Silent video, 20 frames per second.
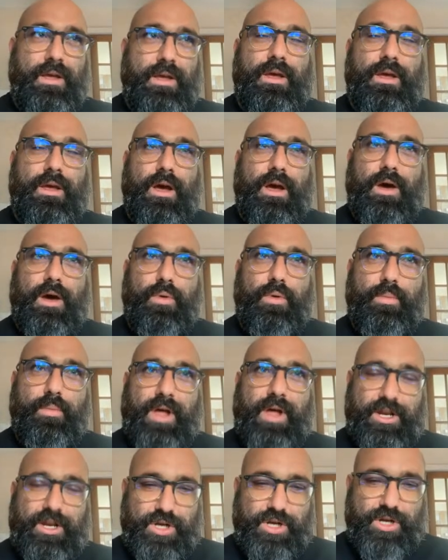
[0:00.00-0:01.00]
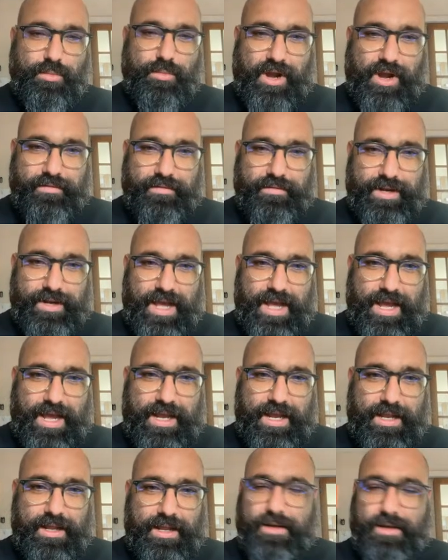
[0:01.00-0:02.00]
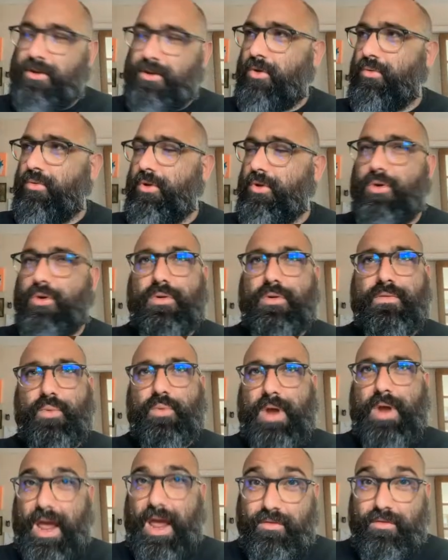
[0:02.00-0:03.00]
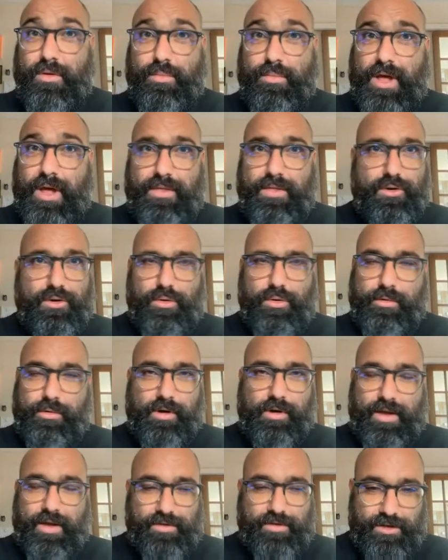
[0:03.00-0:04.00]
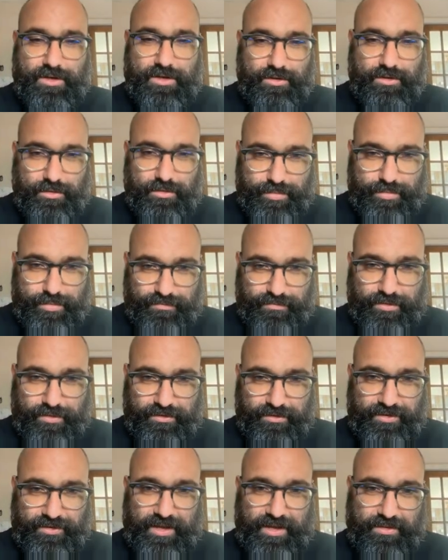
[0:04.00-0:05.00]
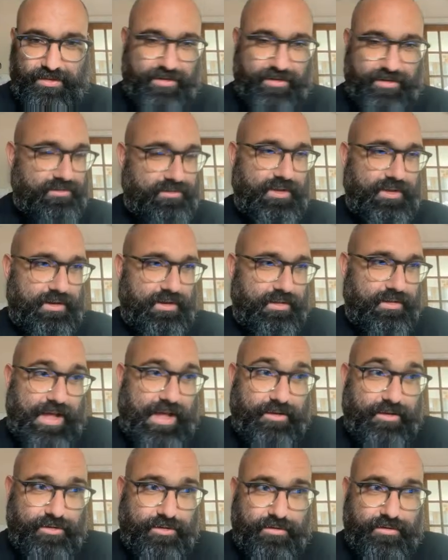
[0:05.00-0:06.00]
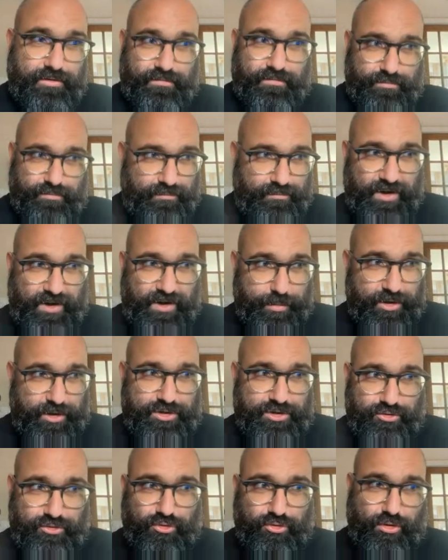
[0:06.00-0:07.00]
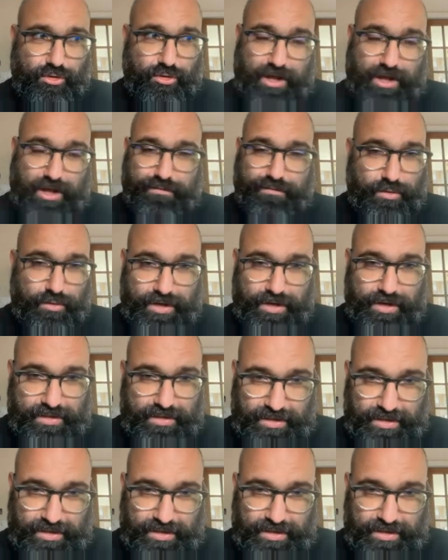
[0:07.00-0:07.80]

We apply jump gravity. I don't know if we ever apply the normal gravity to you, but for the sake of this, it allows you to very much control how floaty the